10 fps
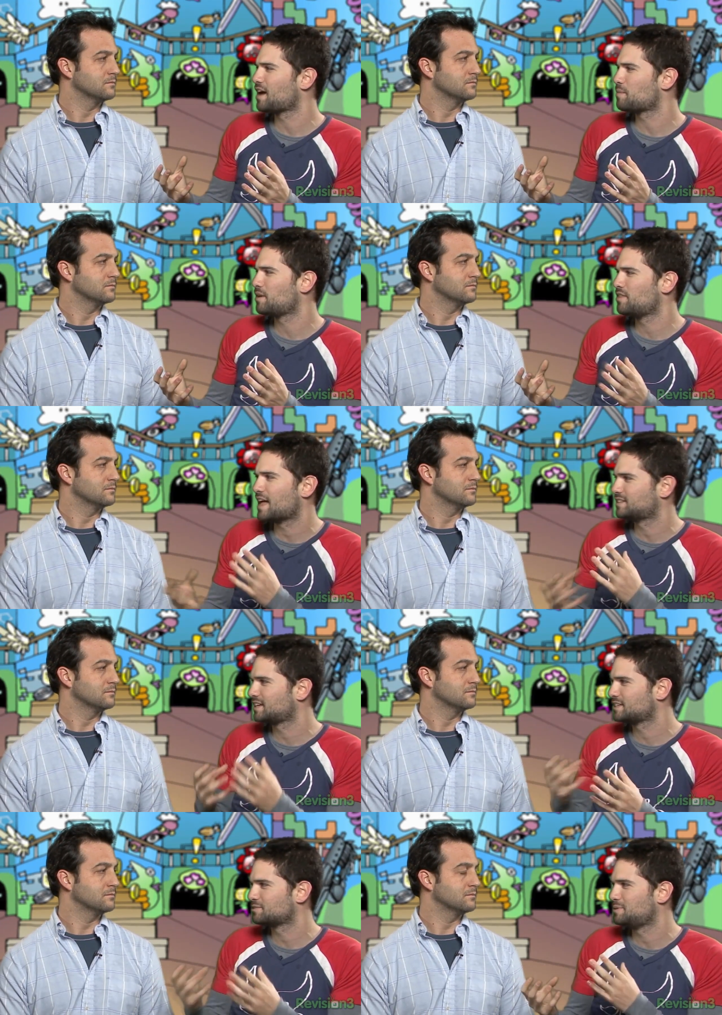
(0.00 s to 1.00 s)
Speaker 1: they operate, and that's I
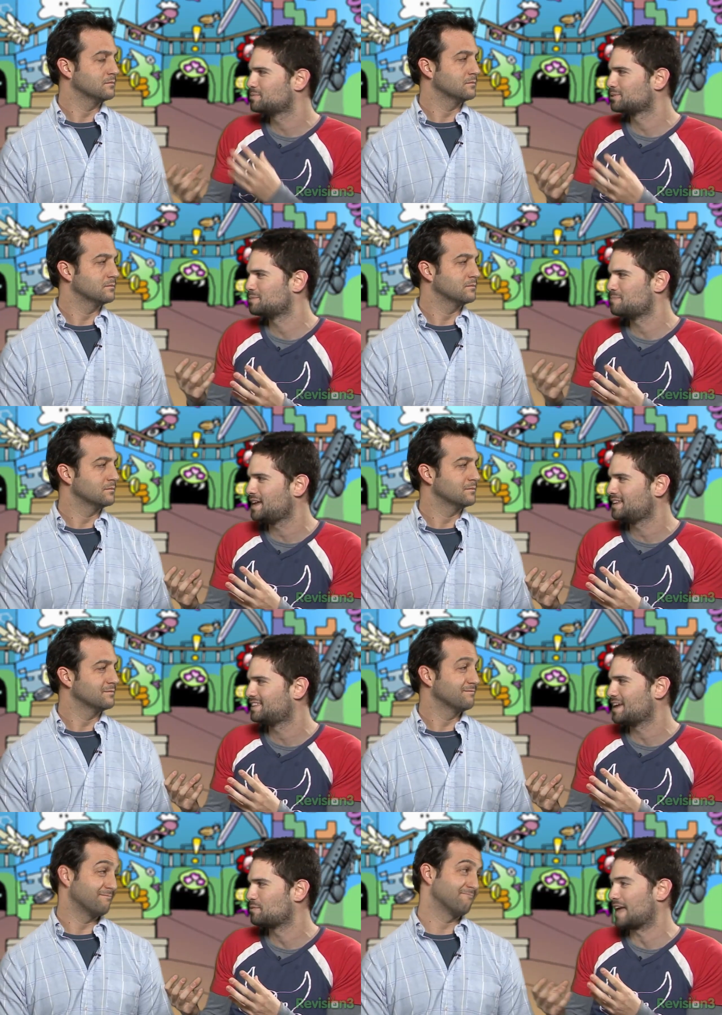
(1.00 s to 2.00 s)
guess what people are debating that
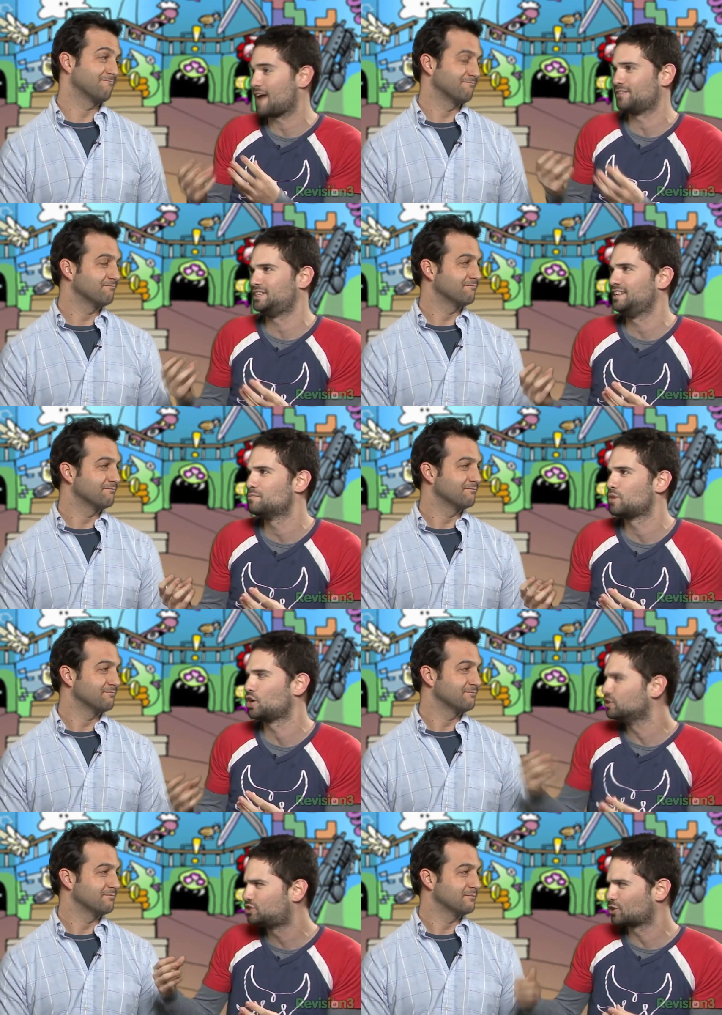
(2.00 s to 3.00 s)
they guarantee them a
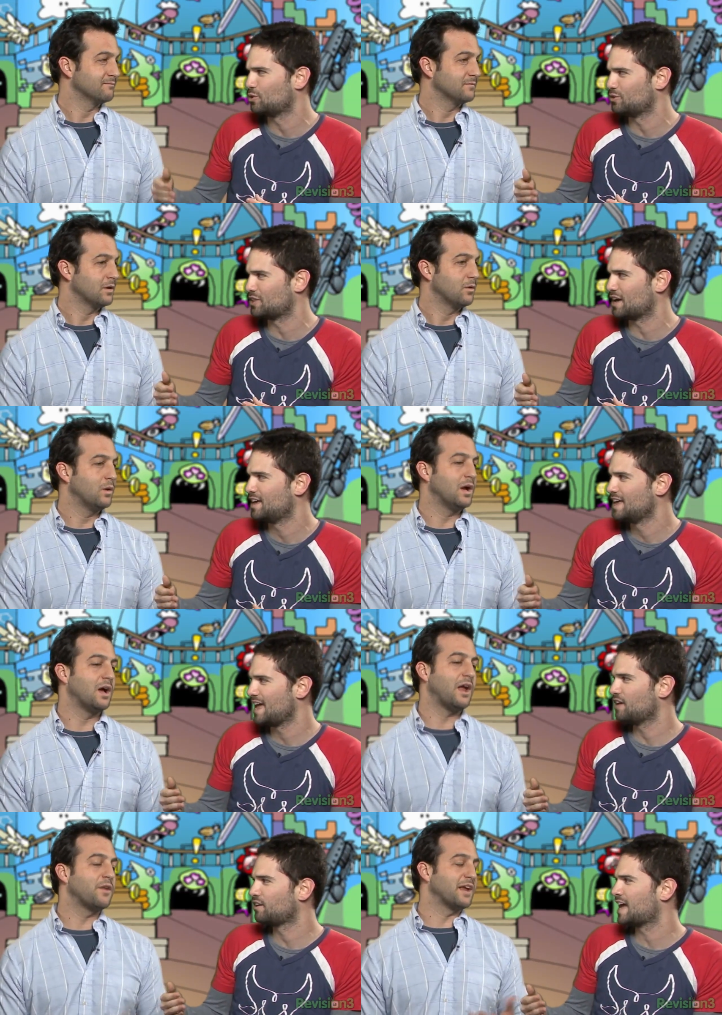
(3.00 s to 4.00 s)
good score. that, that
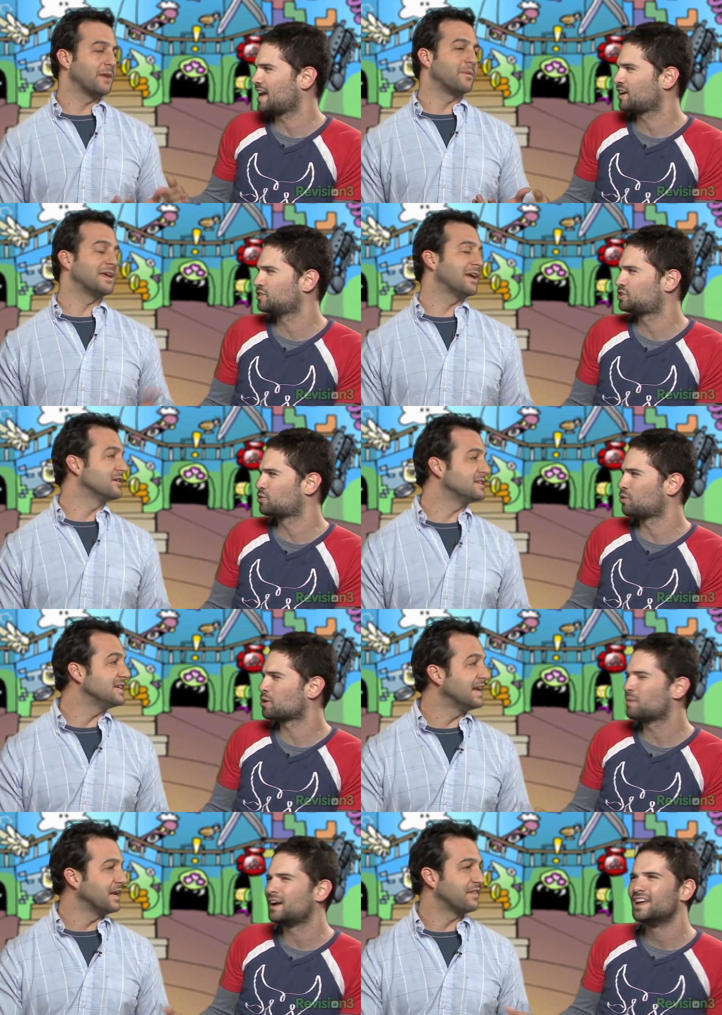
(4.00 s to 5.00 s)
well, it'll get a good score.
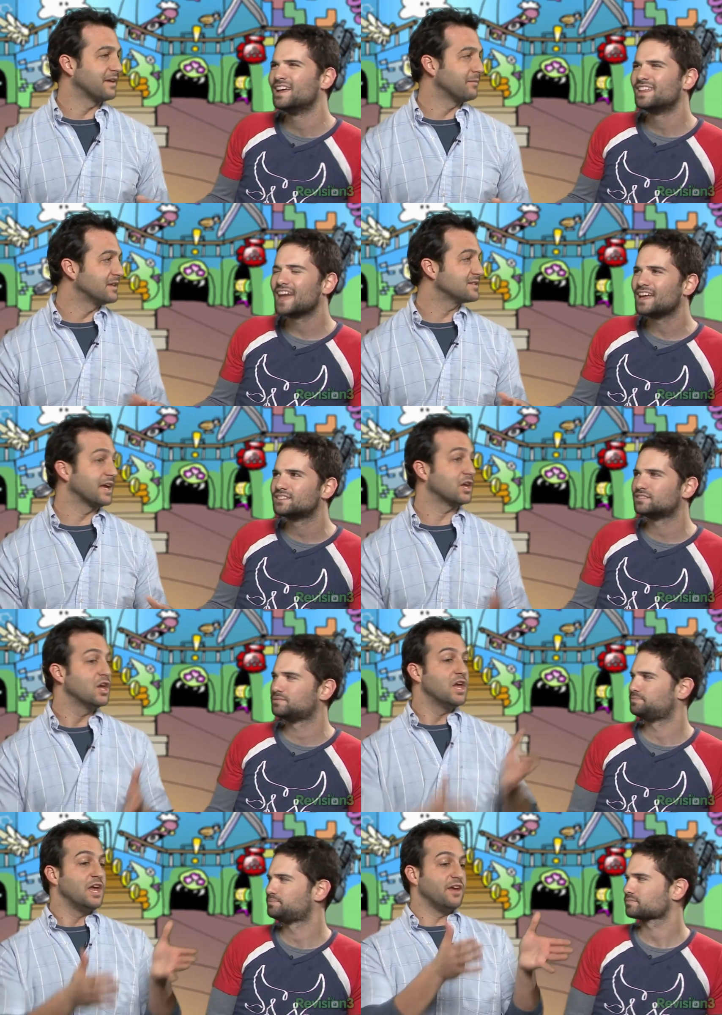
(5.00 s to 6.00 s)
But anything, but that, it's like
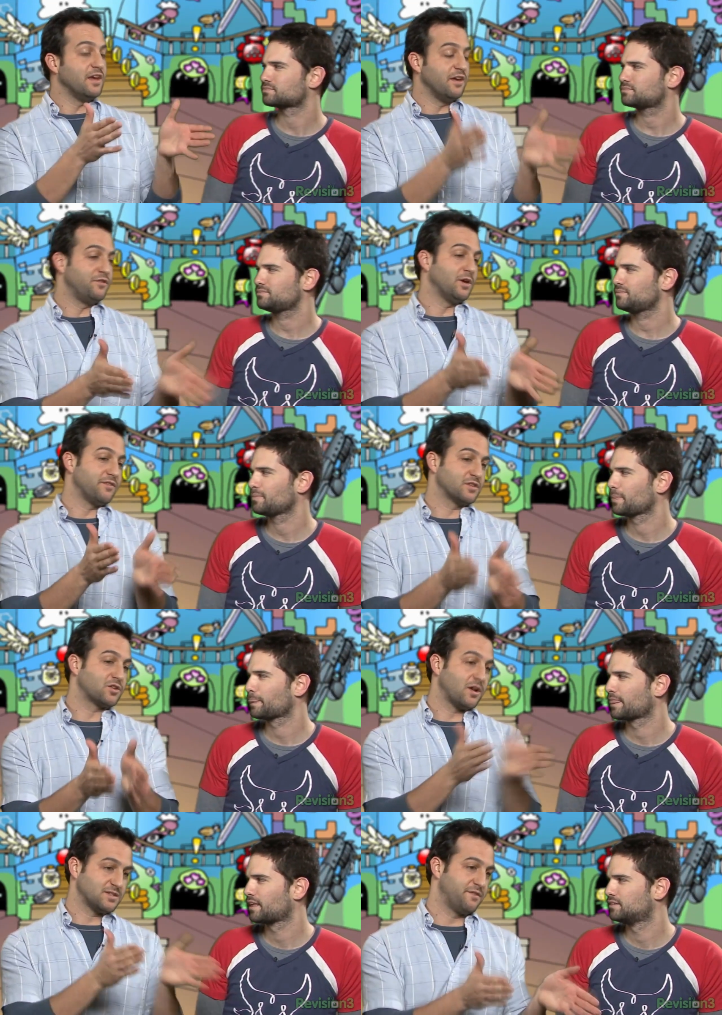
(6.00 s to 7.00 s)
Speaker 2: if you have this
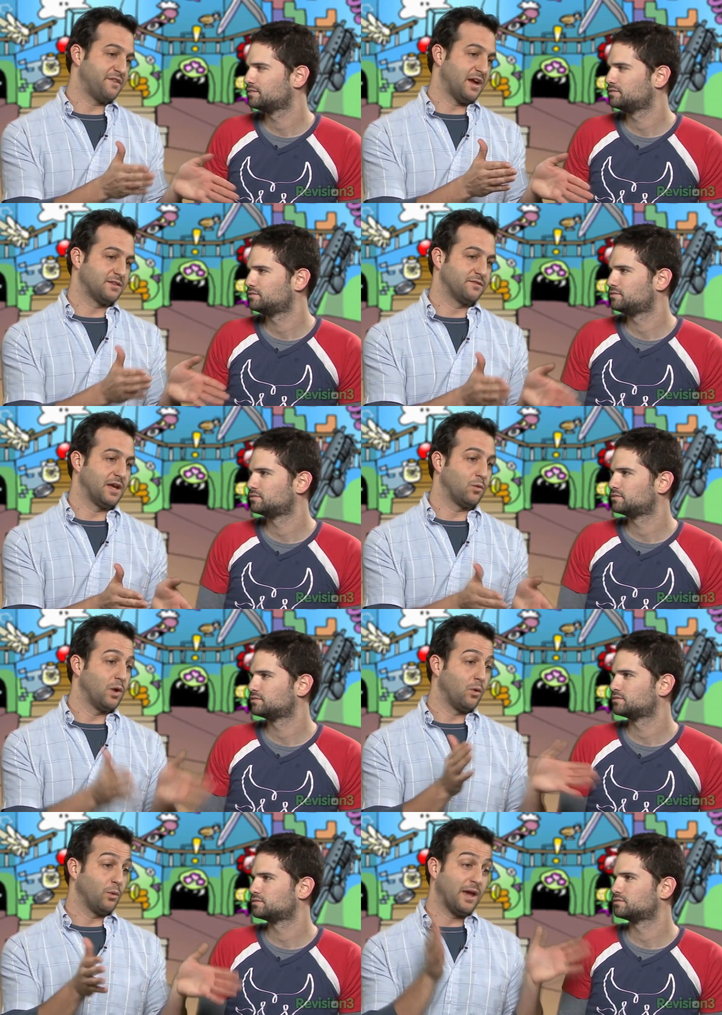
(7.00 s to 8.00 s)
cause and effect of like,
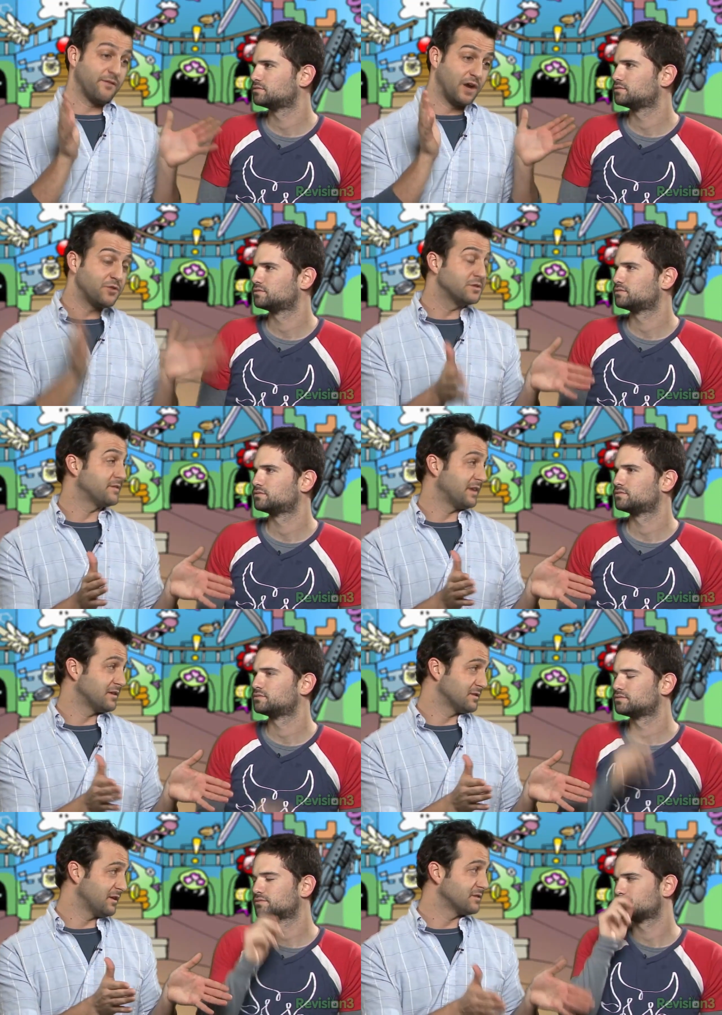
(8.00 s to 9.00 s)
well, we have hundreds of
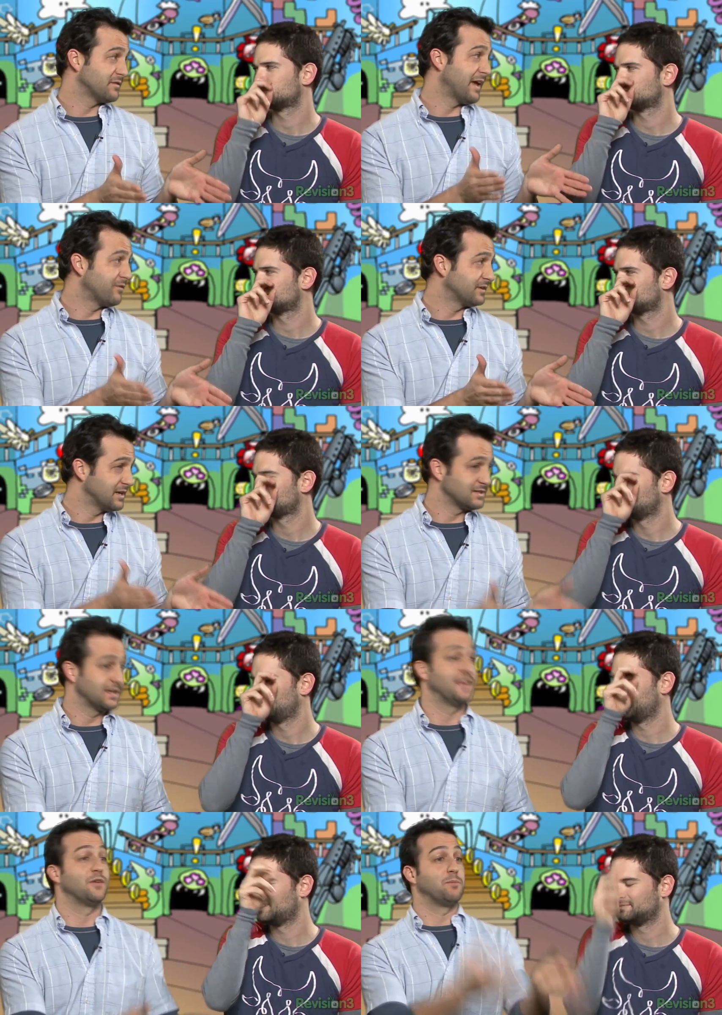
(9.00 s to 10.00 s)
thousands of dollars of advertising,
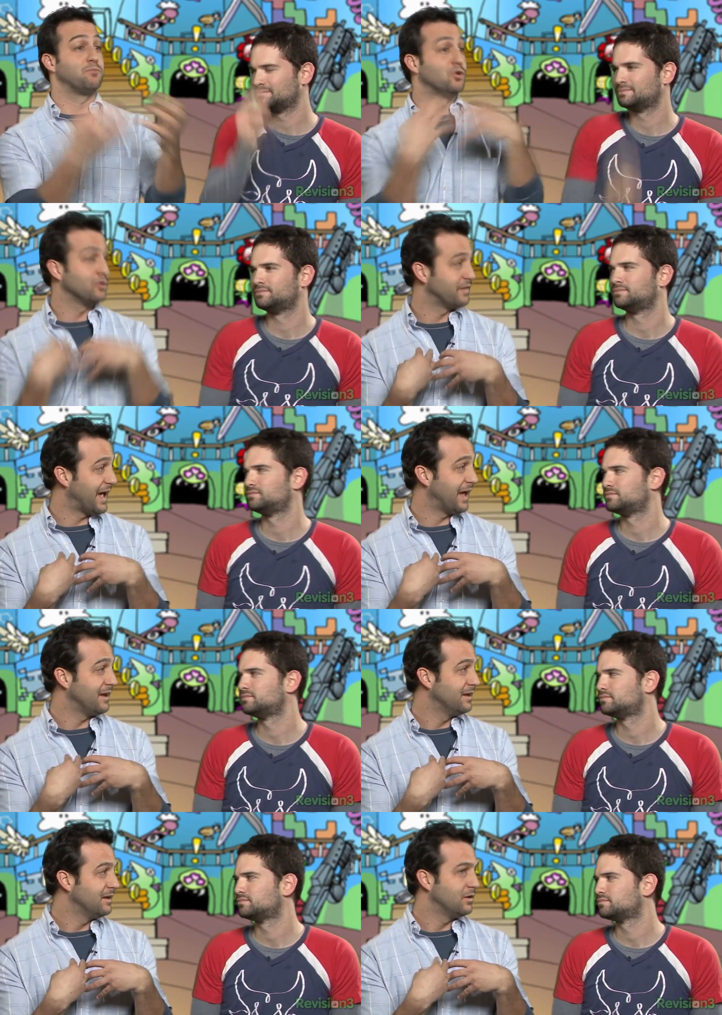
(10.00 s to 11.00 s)
yeah. and then we pull that,
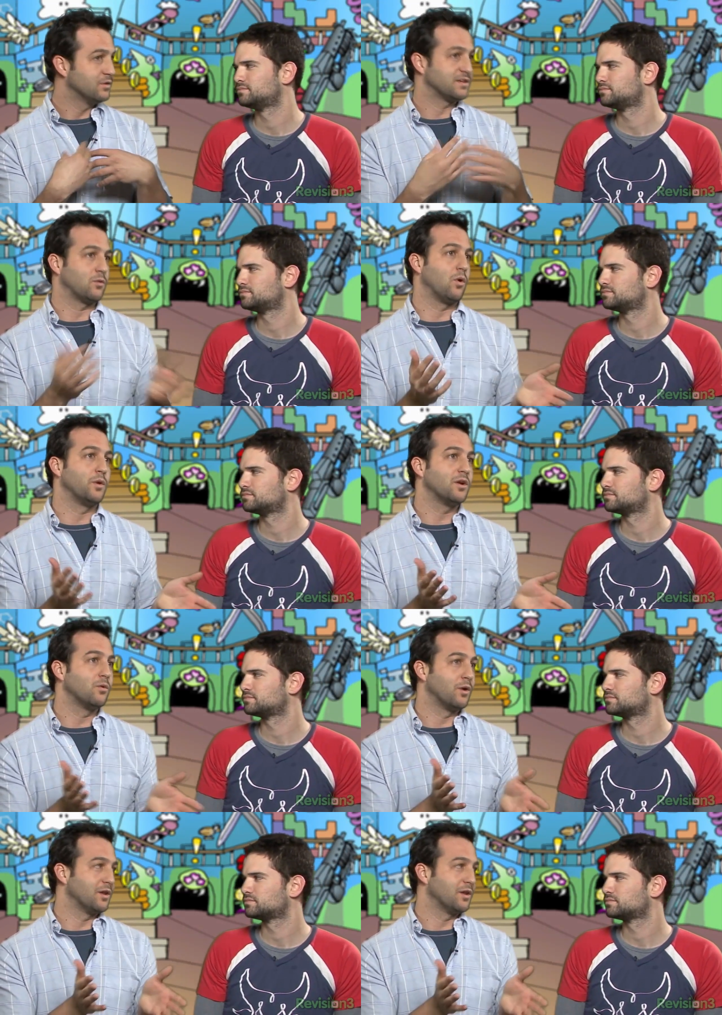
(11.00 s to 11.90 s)
it's like, well, we don't